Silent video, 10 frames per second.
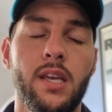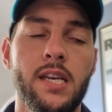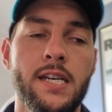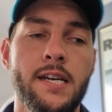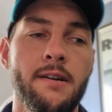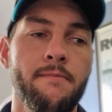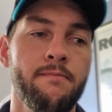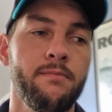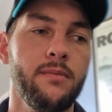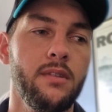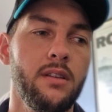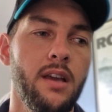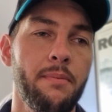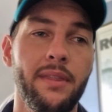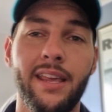up
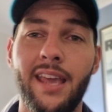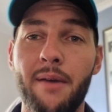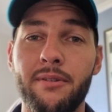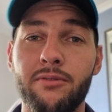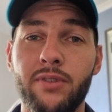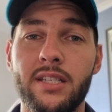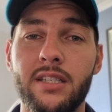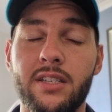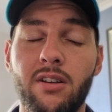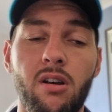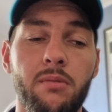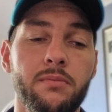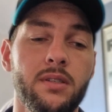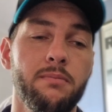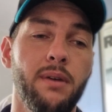at the Gabba in recent
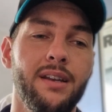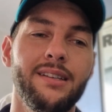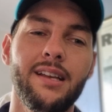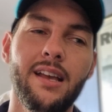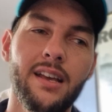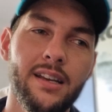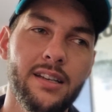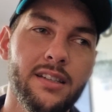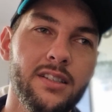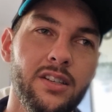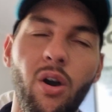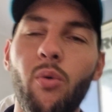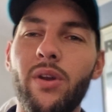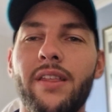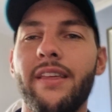times. But to not
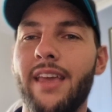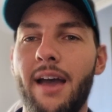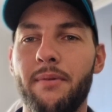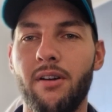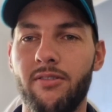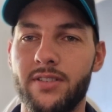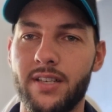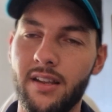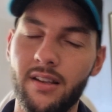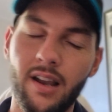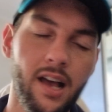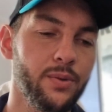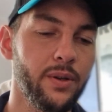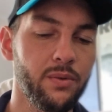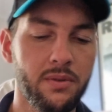win at the Gabba, I've said it
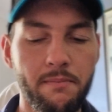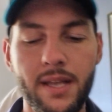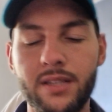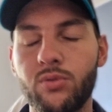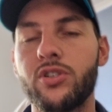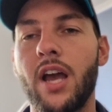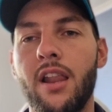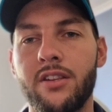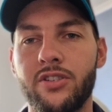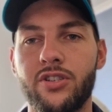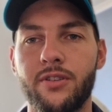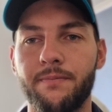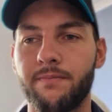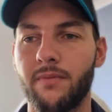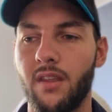last week, it was a mental challenge.
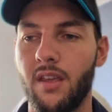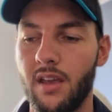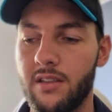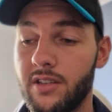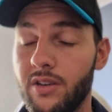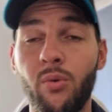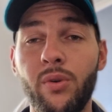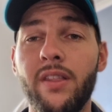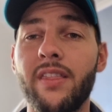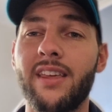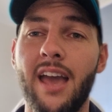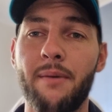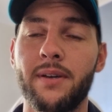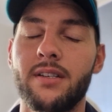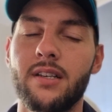To not win at the
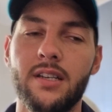Gabba